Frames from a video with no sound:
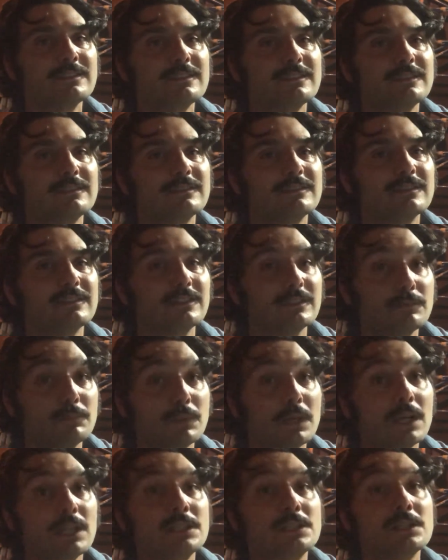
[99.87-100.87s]
until he
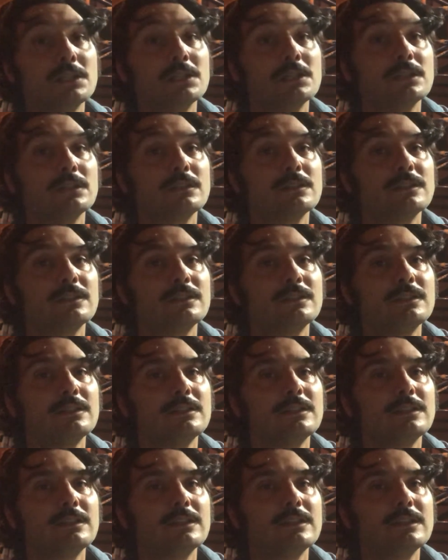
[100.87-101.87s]
bites you.
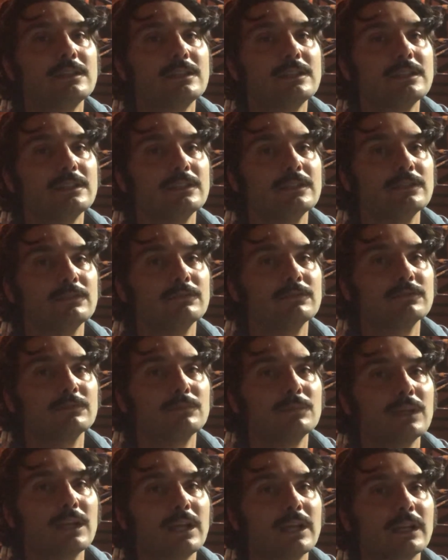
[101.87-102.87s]
And those
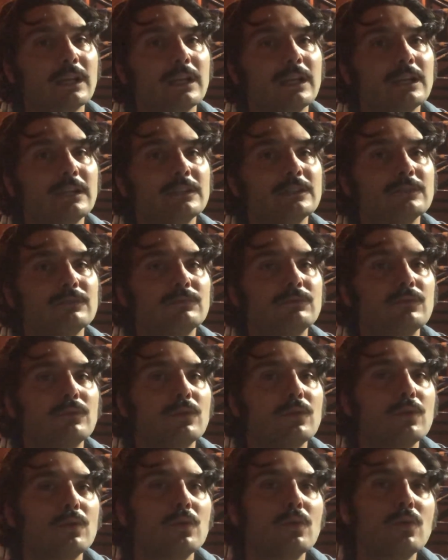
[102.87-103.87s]
black eyes
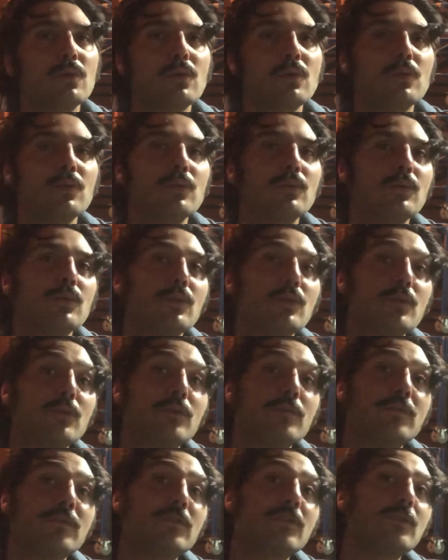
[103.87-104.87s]
roll
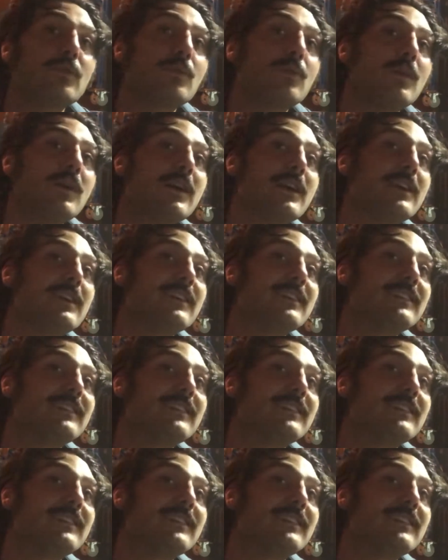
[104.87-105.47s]
over white,